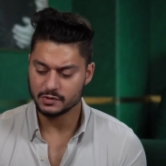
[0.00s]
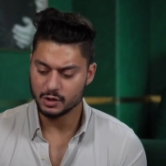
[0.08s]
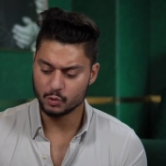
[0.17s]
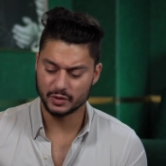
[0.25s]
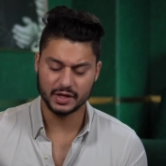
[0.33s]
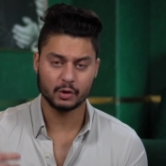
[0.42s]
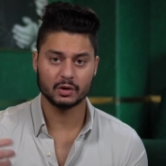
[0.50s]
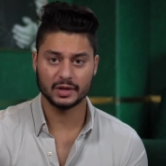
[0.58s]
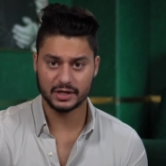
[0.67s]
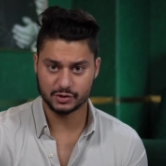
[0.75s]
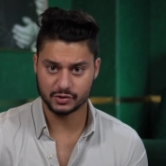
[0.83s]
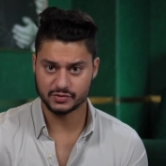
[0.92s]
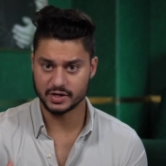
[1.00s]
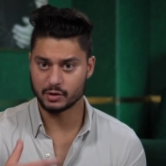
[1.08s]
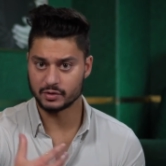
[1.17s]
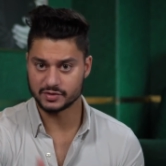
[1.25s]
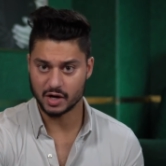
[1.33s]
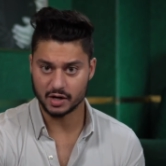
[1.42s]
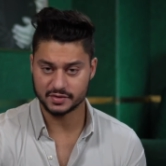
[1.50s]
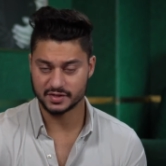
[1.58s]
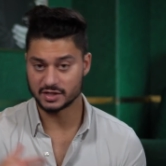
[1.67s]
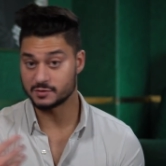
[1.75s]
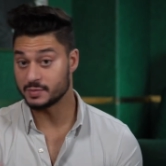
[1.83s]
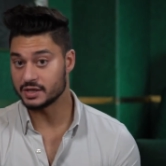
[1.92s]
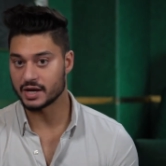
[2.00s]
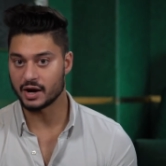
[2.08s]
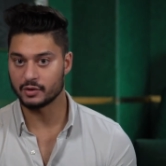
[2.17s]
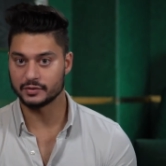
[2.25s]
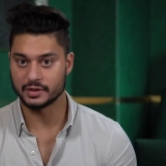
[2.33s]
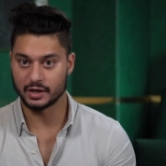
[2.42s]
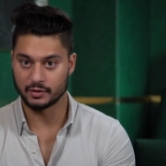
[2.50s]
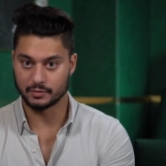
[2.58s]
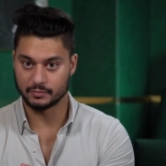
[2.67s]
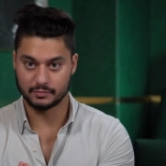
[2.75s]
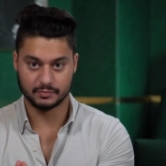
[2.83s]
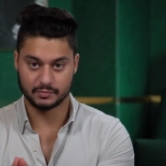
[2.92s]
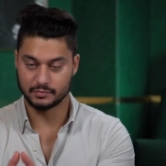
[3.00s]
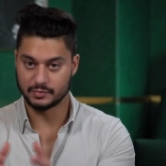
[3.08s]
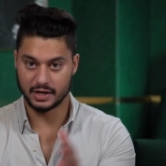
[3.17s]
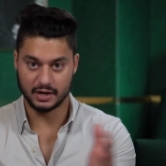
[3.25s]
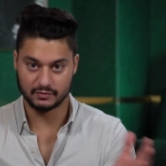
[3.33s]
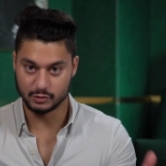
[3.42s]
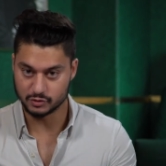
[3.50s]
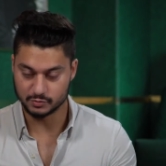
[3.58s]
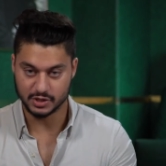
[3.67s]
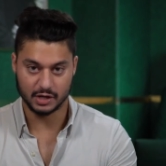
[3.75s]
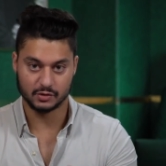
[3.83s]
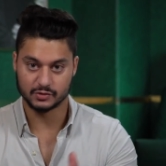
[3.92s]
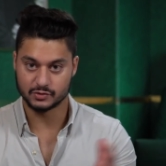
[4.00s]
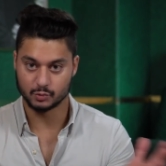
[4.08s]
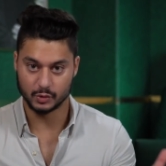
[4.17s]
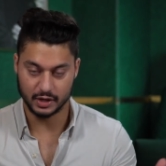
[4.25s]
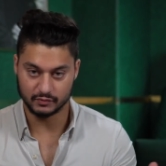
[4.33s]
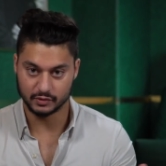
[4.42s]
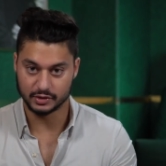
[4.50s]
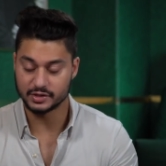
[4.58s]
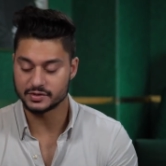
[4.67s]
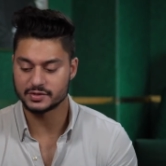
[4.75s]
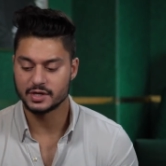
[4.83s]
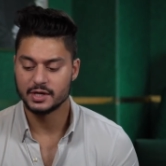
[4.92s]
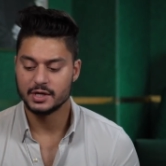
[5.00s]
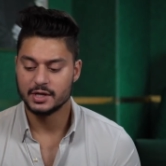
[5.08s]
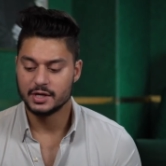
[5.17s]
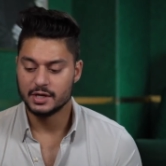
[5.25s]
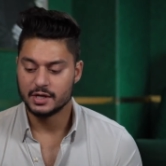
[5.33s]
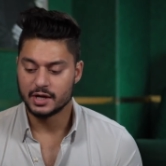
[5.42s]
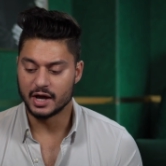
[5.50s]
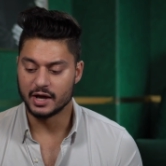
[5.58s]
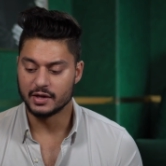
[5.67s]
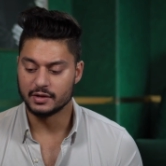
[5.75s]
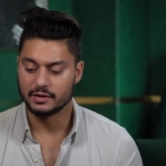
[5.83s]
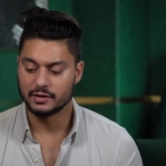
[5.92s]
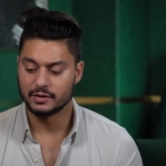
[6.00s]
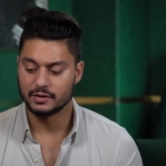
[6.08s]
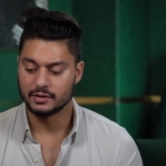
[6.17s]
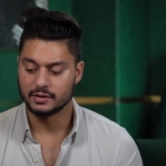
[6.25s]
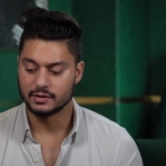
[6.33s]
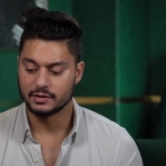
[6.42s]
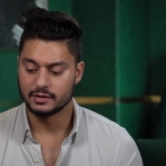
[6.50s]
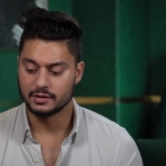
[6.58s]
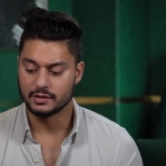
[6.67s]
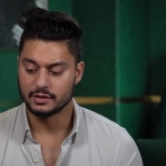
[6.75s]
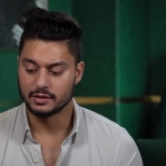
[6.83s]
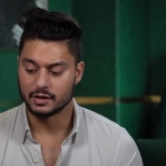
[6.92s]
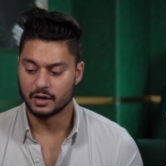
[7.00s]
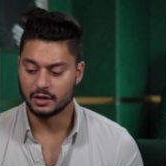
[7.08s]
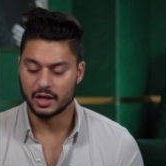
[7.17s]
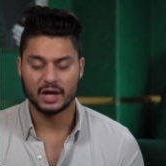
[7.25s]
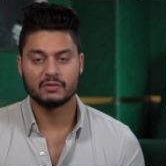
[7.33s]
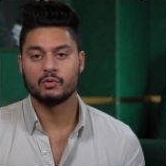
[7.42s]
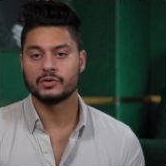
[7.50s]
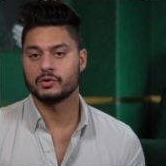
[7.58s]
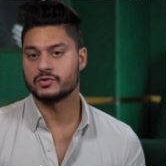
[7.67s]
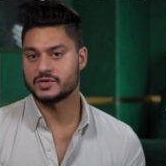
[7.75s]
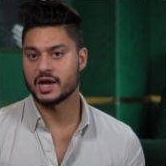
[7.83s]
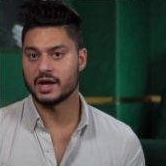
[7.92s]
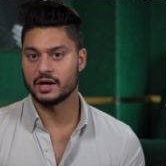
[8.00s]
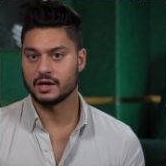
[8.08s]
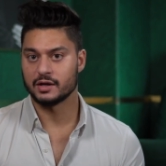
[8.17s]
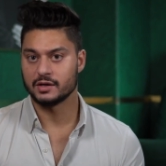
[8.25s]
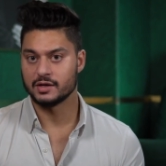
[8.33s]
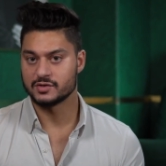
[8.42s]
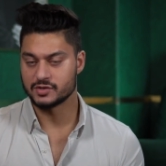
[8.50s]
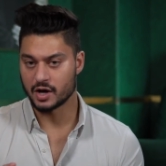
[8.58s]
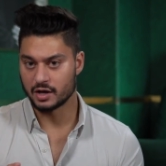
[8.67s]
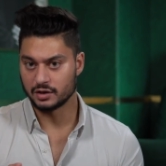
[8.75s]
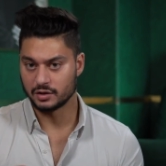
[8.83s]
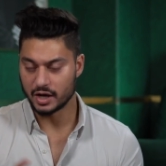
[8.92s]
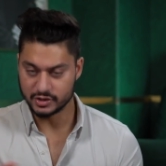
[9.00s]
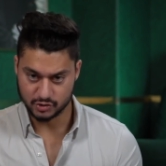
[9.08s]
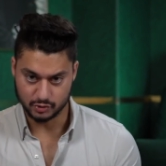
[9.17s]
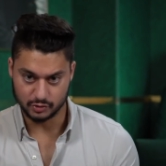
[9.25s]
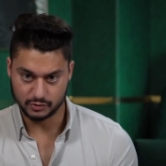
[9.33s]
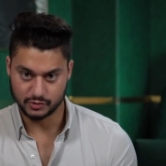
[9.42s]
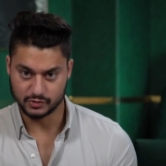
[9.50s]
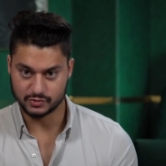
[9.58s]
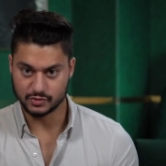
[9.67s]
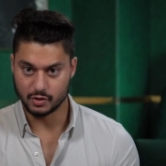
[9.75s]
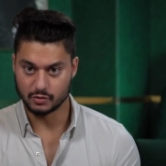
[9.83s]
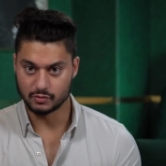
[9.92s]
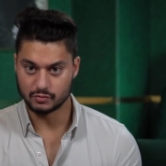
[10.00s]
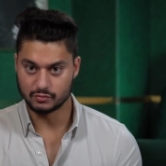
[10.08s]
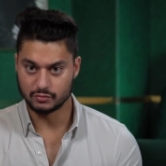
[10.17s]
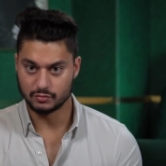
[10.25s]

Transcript: where they go to lectures, they go to talks, they speak out, they have YouTube channels, whatever it is. And a lot of what they're saying is not logical. There's no